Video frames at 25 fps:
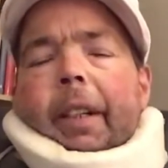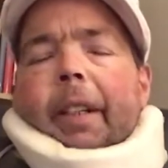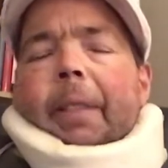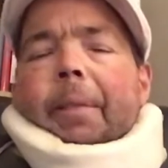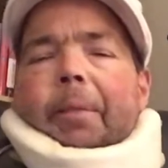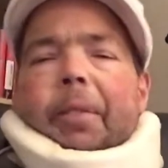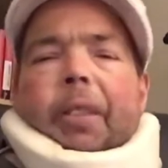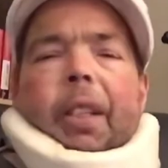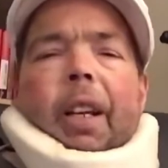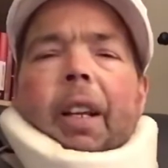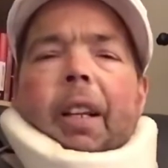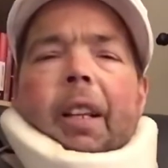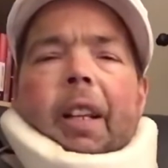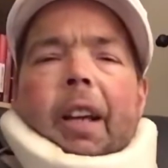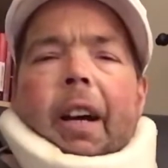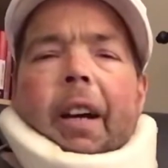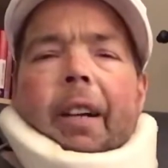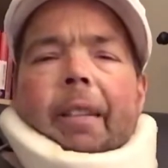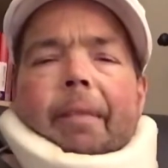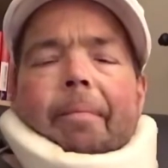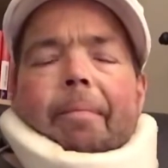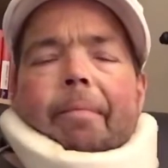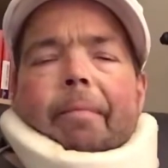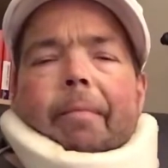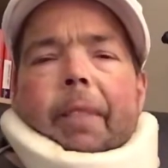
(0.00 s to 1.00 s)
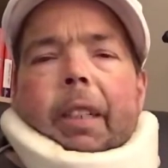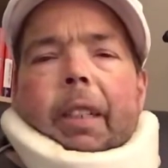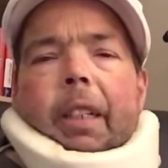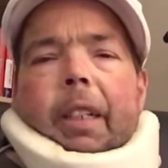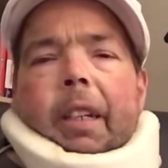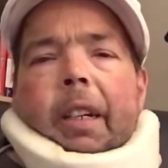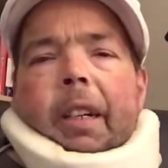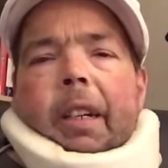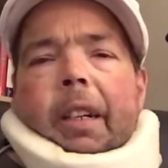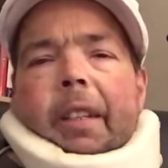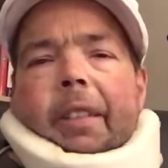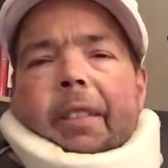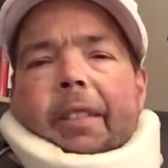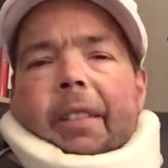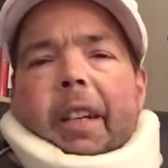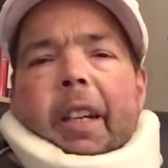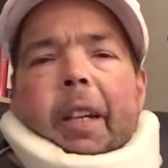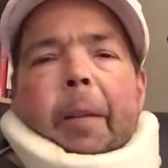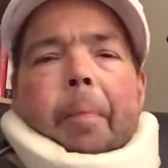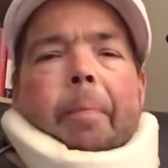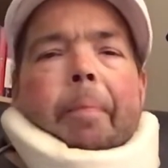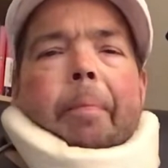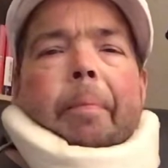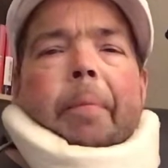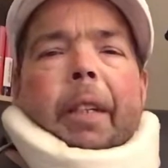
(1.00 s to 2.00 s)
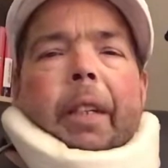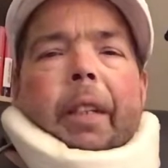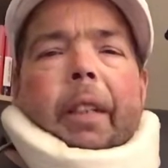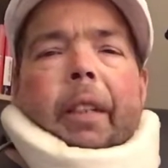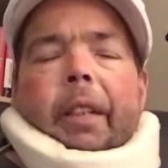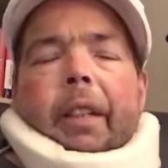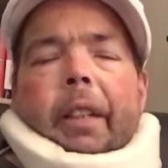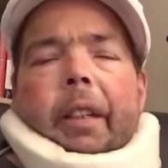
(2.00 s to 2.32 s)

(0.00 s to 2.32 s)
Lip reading: It's not a lot. It's not a big